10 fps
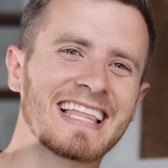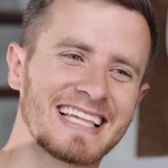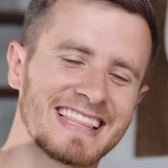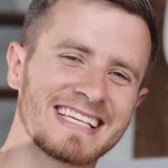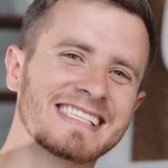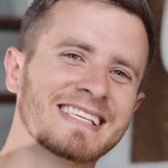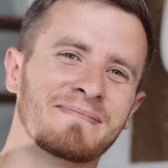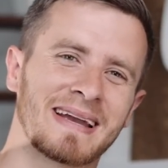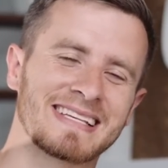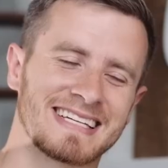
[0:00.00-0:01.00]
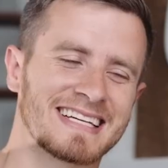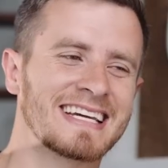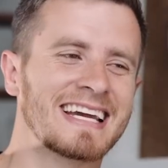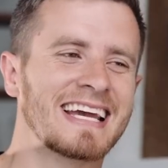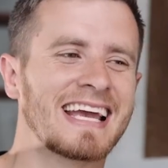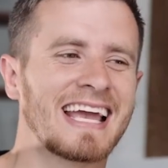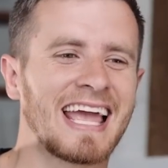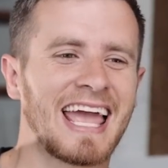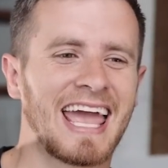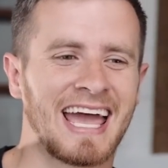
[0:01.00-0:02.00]
Like, this is amazing.
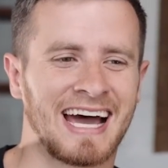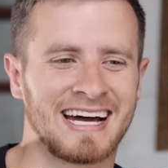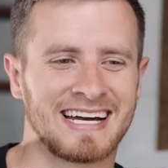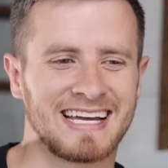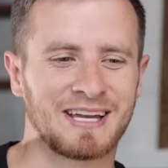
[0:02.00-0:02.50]
Uh,